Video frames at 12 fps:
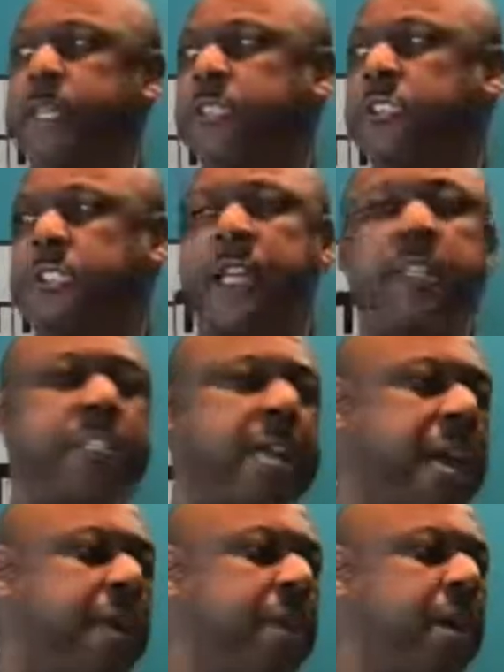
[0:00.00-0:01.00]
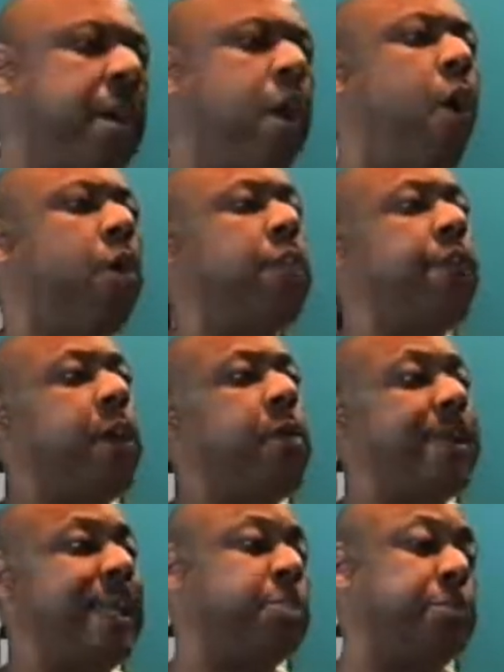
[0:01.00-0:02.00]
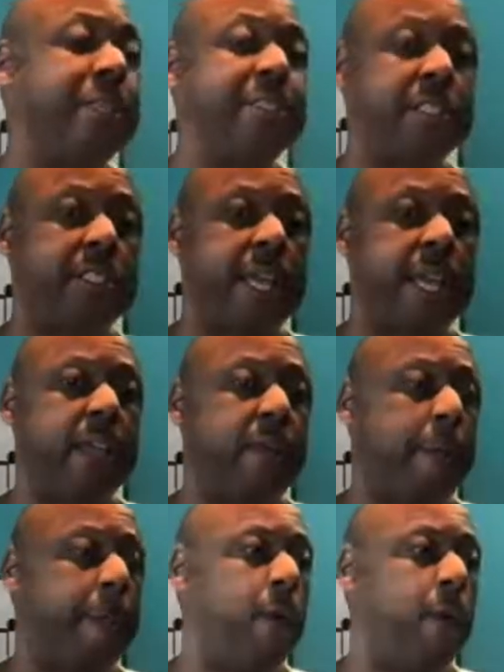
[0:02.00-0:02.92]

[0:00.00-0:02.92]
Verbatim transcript: Eastern Standard Time or the very next business day.